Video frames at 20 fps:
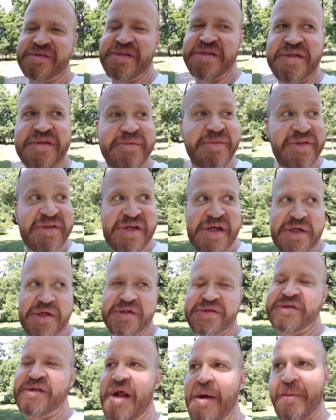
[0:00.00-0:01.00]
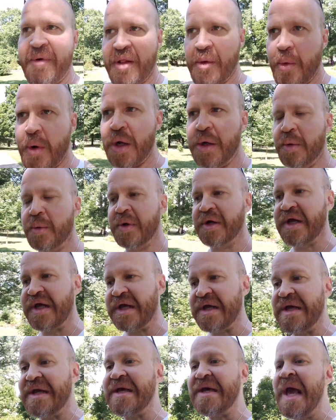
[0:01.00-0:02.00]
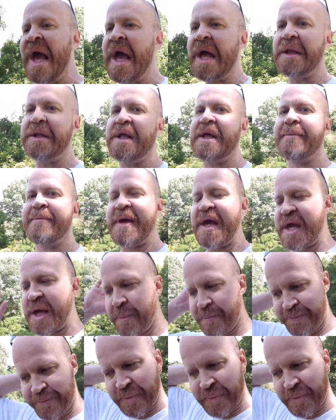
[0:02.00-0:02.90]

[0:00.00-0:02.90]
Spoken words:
the mosquitoes down by the water were killing me.